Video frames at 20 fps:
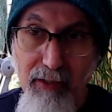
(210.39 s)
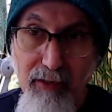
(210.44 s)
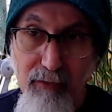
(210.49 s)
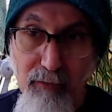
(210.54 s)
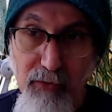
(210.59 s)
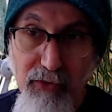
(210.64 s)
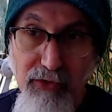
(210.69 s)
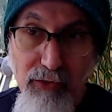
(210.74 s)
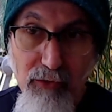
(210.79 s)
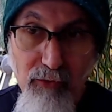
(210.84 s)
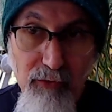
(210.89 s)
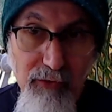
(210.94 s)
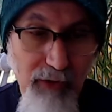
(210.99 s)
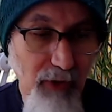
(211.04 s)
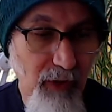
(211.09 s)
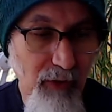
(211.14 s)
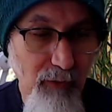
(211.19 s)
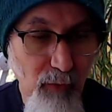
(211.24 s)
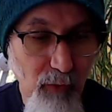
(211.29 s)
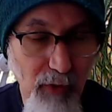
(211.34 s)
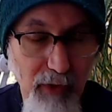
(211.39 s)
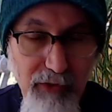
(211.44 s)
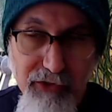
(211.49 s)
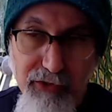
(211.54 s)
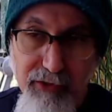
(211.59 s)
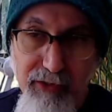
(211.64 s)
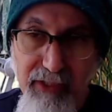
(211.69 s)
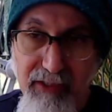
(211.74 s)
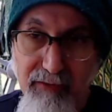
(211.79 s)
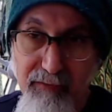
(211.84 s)
What's going on? Wall
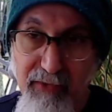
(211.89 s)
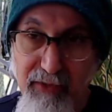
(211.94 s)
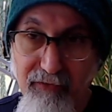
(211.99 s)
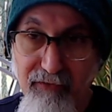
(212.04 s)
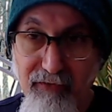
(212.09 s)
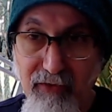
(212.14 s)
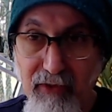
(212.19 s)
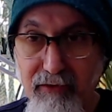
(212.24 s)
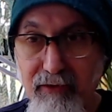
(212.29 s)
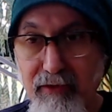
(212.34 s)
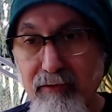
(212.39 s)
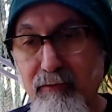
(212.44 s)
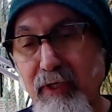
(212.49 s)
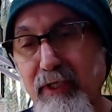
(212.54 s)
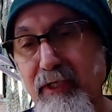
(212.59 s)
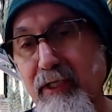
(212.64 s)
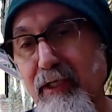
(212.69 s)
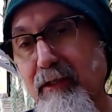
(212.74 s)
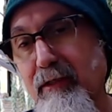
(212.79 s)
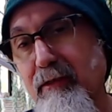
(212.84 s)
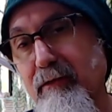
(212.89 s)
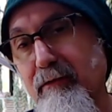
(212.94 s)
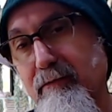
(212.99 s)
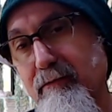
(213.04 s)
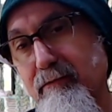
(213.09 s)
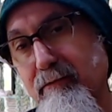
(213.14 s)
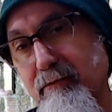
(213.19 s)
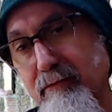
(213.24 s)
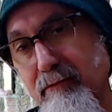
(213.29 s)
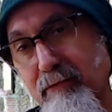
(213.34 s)
Street has been funding money
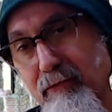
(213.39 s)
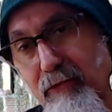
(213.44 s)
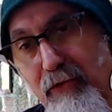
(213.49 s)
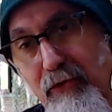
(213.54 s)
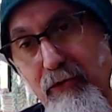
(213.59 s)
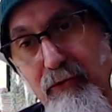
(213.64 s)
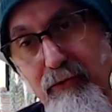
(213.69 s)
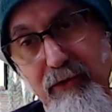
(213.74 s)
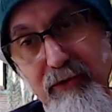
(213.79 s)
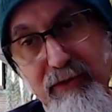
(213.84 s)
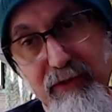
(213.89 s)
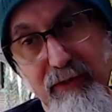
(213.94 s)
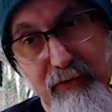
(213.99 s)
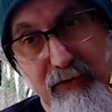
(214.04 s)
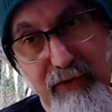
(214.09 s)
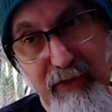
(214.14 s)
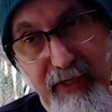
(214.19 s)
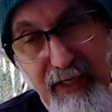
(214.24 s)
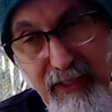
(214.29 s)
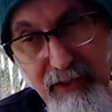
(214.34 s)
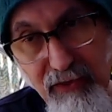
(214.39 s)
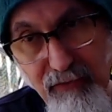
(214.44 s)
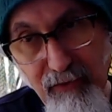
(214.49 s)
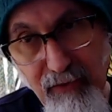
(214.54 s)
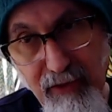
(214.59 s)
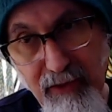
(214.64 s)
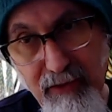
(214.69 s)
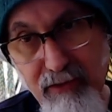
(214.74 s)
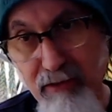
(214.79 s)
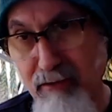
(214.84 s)
through some of their hedge
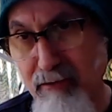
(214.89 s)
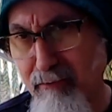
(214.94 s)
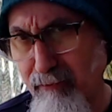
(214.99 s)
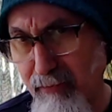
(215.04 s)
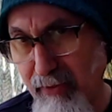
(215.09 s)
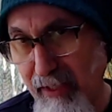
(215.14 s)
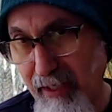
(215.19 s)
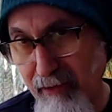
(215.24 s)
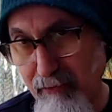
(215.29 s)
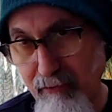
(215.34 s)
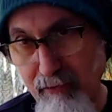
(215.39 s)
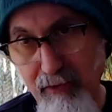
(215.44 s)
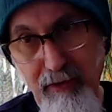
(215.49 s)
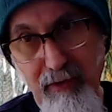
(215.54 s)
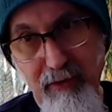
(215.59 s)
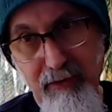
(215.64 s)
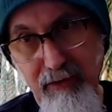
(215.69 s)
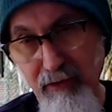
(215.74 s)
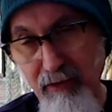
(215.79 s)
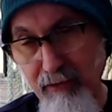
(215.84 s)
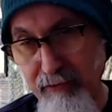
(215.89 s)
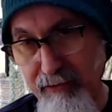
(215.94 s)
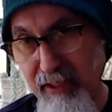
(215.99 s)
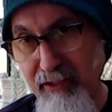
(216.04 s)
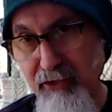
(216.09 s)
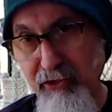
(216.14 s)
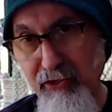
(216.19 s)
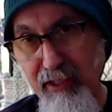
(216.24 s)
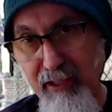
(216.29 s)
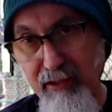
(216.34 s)
funds, BlackRock, and all that
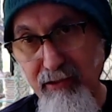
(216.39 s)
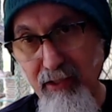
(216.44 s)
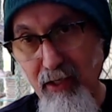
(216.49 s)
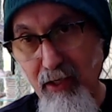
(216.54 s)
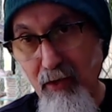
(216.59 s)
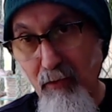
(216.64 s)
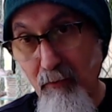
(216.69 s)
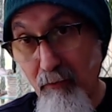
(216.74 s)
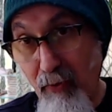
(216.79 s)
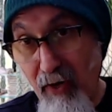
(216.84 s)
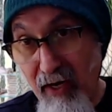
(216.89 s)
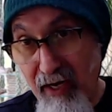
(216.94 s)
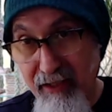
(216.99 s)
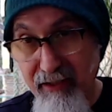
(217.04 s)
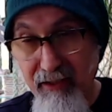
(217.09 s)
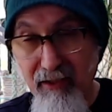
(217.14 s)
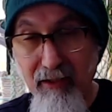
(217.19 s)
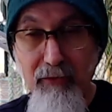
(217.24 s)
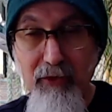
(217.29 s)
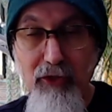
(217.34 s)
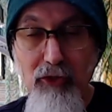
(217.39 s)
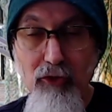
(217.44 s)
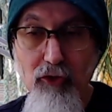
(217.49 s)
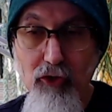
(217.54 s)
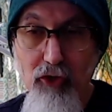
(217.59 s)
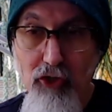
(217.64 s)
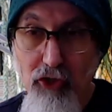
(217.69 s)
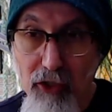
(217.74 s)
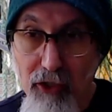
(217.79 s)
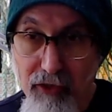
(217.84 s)
jazz, buying up huge
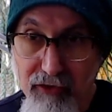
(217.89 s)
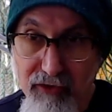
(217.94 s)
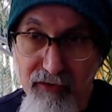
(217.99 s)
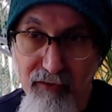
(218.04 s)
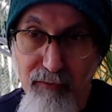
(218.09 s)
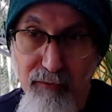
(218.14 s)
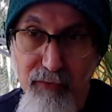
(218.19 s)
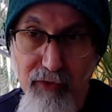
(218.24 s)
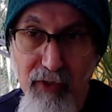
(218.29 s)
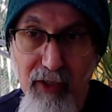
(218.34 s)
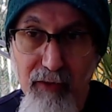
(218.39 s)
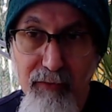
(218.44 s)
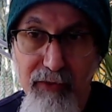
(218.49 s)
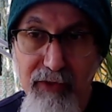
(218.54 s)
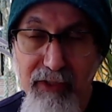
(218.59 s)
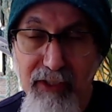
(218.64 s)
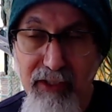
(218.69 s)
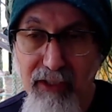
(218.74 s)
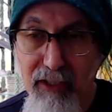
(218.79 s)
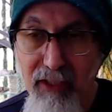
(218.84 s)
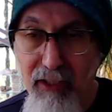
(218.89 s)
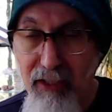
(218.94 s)
chunks of property